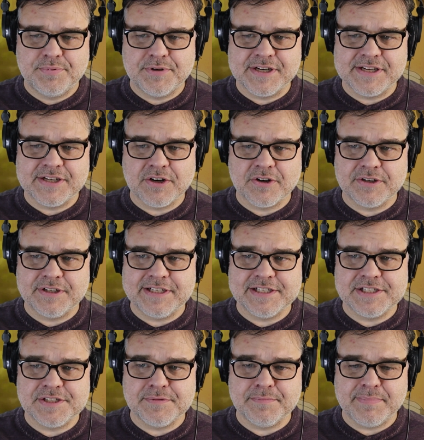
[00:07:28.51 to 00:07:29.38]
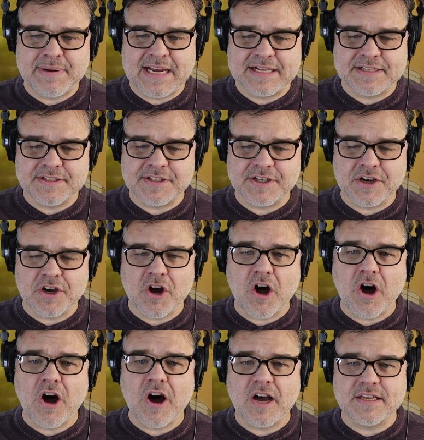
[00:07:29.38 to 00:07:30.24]
bringing our attention back to the
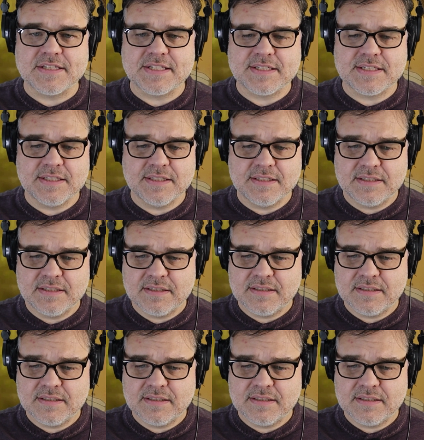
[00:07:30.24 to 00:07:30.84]
cost.